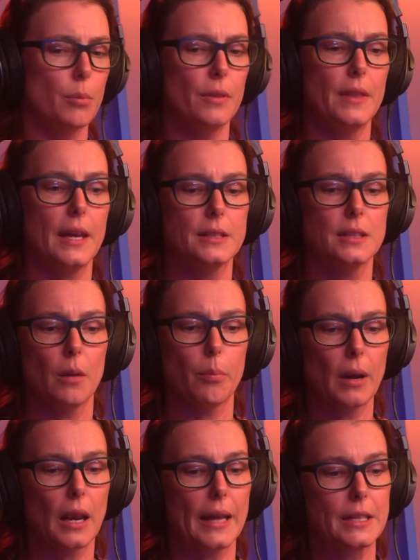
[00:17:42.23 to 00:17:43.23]
But there's a
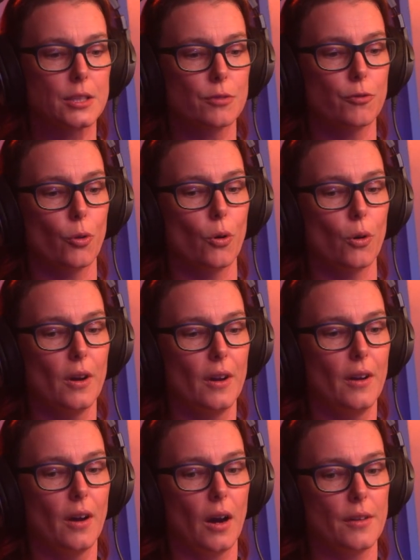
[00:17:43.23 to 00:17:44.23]
place for,
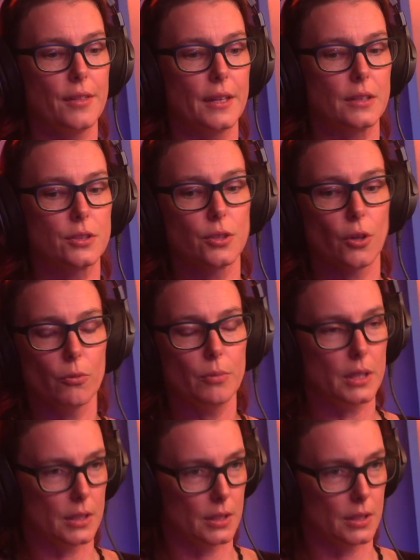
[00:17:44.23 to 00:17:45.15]
I think, so many